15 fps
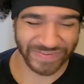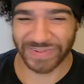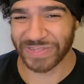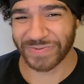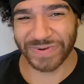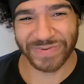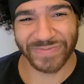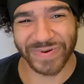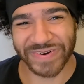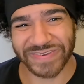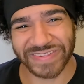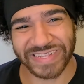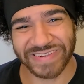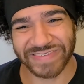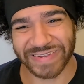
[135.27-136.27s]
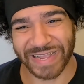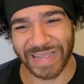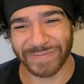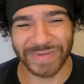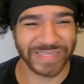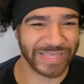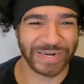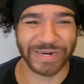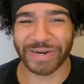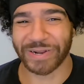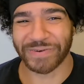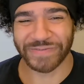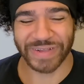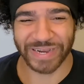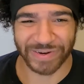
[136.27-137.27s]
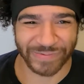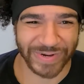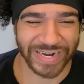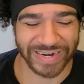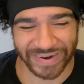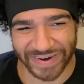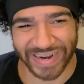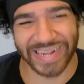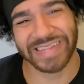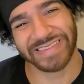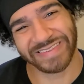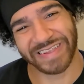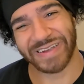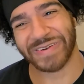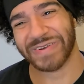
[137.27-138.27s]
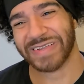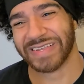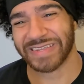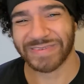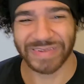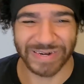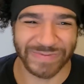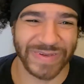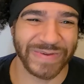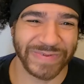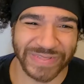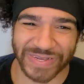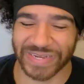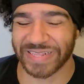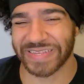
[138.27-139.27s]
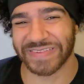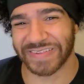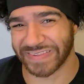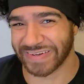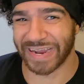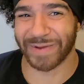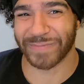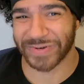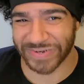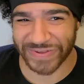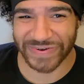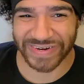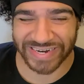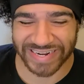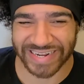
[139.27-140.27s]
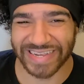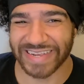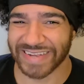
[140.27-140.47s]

only one person leaves a comment, then you're gonna fucking win, all right? So, you know, maybe look at this as an opportunity.